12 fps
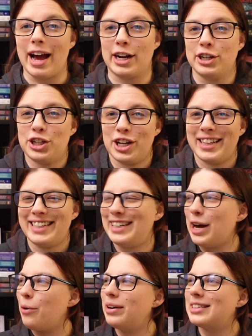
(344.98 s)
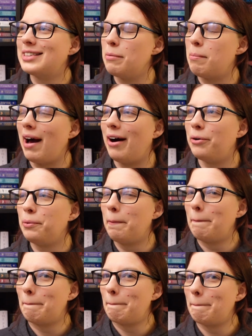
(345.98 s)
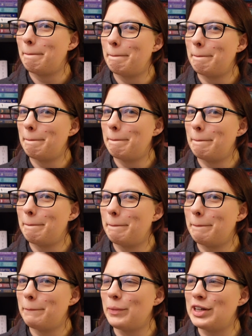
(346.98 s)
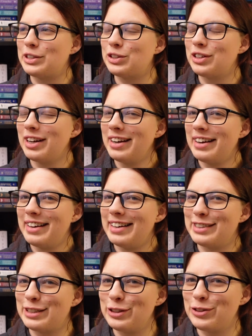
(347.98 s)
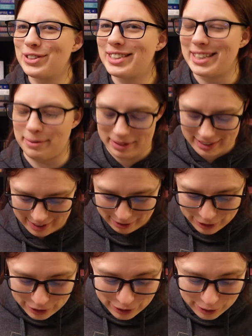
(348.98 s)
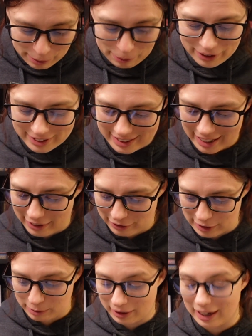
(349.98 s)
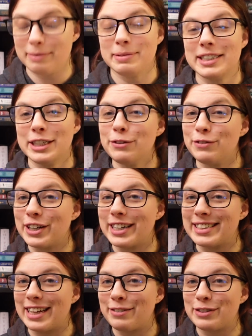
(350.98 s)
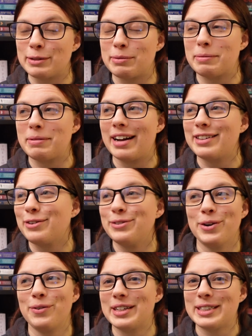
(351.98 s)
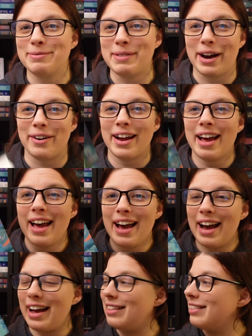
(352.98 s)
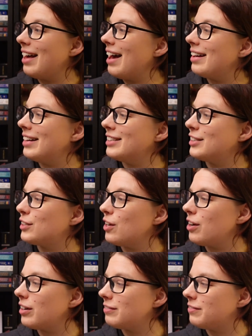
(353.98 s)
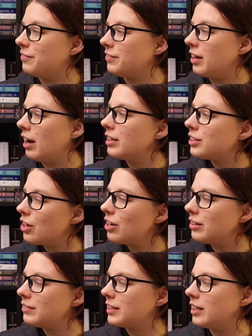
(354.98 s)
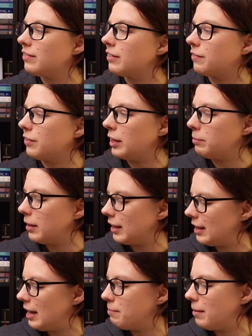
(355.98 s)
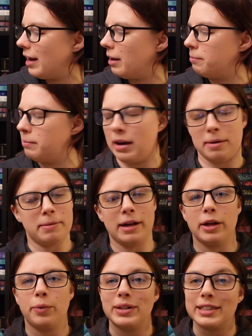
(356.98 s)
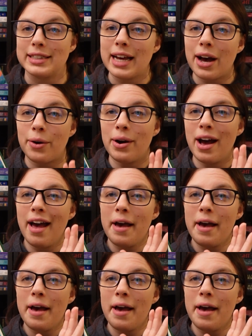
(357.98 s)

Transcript: actually know what it's about, which is interesting because I was super excited for this book, and I'm still very excited for this book, but I don't know what it's about. And that is Song of Song of Silver Flame, like Night by Amelia Wen Zhao,